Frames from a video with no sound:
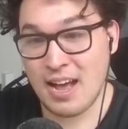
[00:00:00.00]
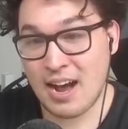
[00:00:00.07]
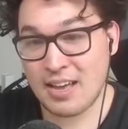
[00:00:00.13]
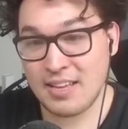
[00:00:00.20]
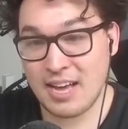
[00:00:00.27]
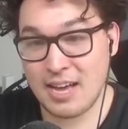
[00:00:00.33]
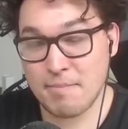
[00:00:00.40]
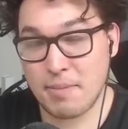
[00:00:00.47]
I
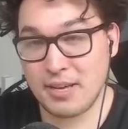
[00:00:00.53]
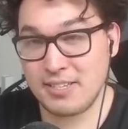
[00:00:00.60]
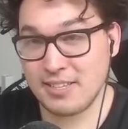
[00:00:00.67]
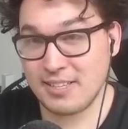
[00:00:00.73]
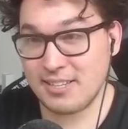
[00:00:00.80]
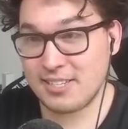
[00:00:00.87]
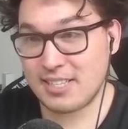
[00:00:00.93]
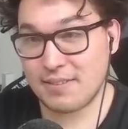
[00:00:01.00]
think I
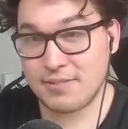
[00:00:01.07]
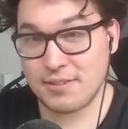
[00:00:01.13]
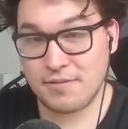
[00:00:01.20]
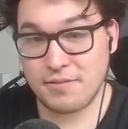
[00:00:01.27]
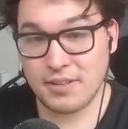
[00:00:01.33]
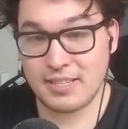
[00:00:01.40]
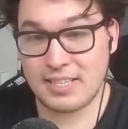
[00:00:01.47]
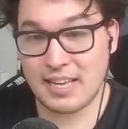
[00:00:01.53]
basically just have to
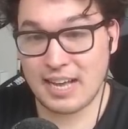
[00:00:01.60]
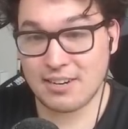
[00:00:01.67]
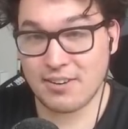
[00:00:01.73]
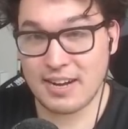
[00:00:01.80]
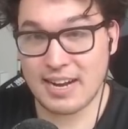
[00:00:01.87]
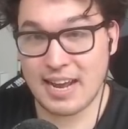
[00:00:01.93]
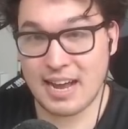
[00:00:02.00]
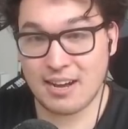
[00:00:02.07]
full attack
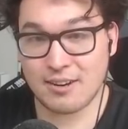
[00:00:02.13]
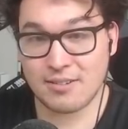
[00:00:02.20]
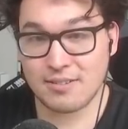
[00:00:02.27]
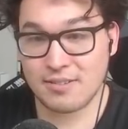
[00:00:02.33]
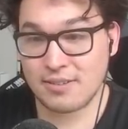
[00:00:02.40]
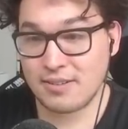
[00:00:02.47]
right now